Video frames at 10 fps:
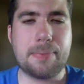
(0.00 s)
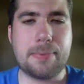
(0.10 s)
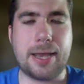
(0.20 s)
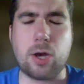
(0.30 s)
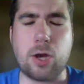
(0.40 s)

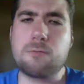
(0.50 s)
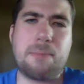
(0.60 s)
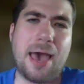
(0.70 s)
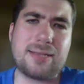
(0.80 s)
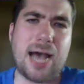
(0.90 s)
It goes
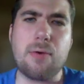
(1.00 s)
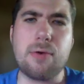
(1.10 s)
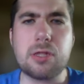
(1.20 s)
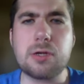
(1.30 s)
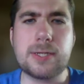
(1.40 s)
back to how
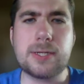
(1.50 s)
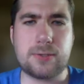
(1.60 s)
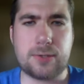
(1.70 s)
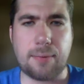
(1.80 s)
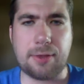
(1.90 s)
he looked in
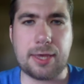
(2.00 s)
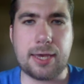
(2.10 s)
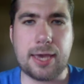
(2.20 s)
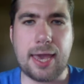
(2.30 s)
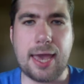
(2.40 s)
Summer League,
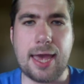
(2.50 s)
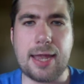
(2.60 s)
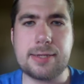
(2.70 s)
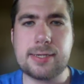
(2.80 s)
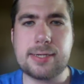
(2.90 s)
and